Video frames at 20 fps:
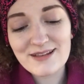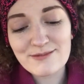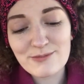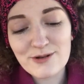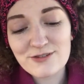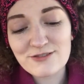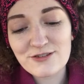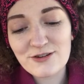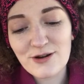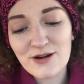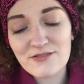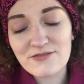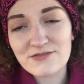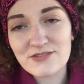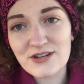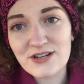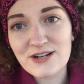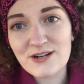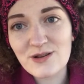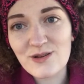best show I've
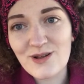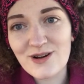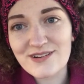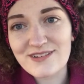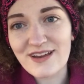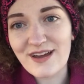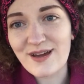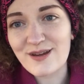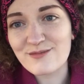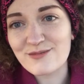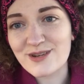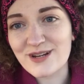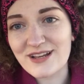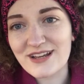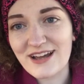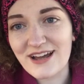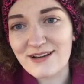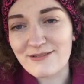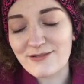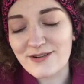done in a long time. And
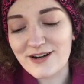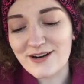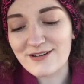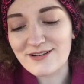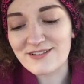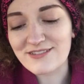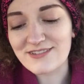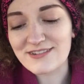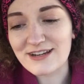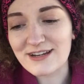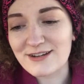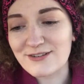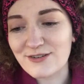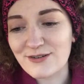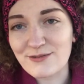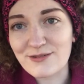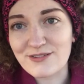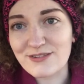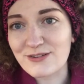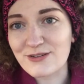I went out on stage.
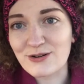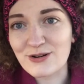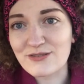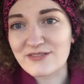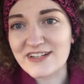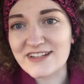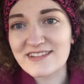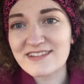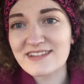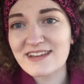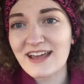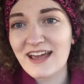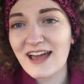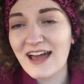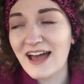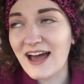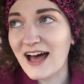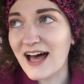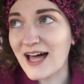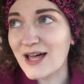I wasn't nervous
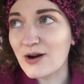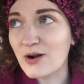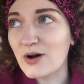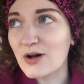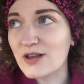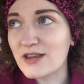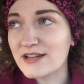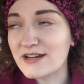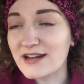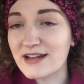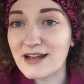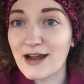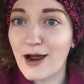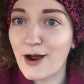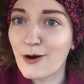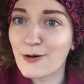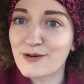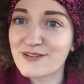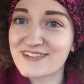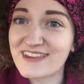at all, and
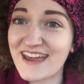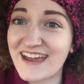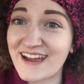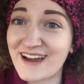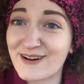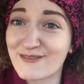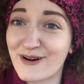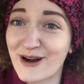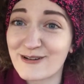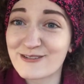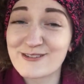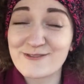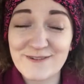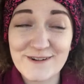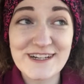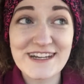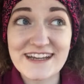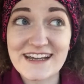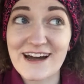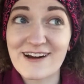I always am. I was
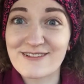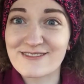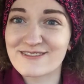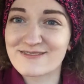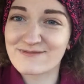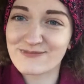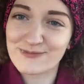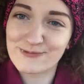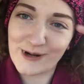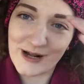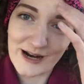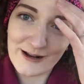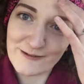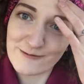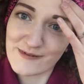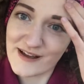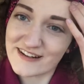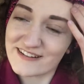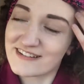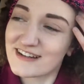freaking out when I
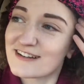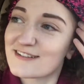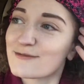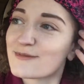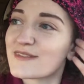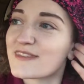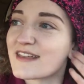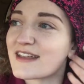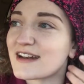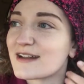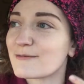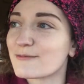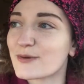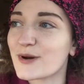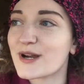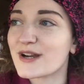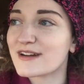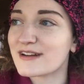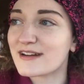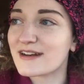was backstage, but then I
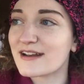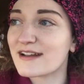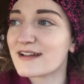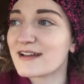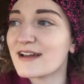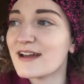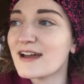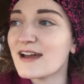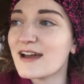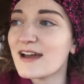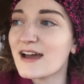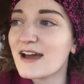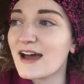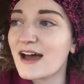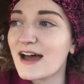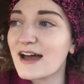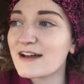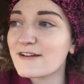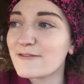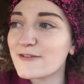prayed, and
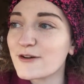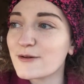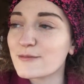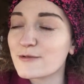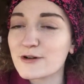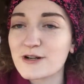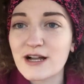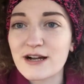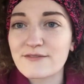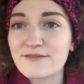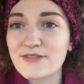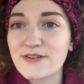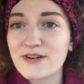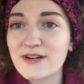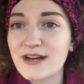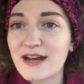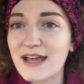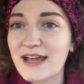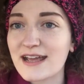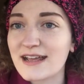I felt more
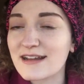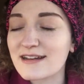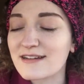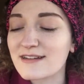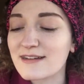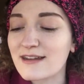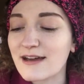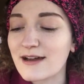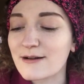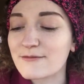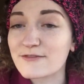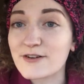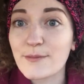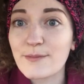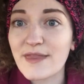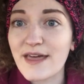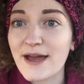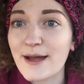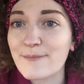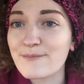comfort and
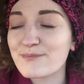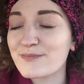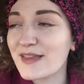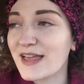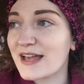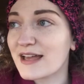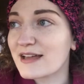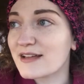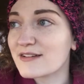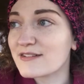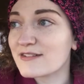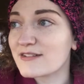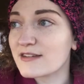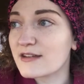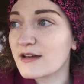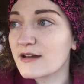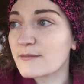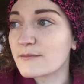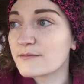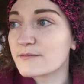from that.
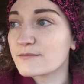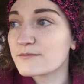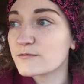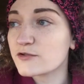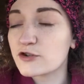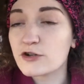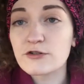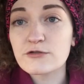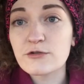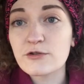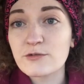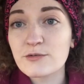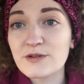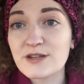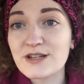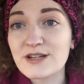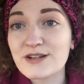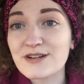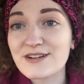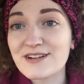And church was
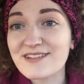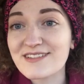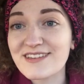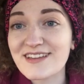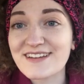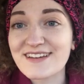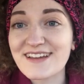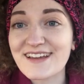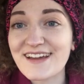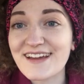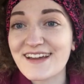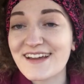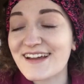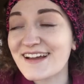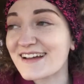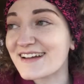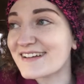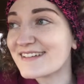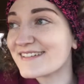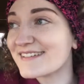really good on Sunday,
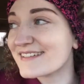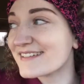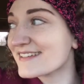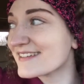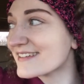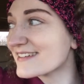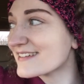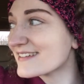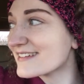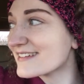and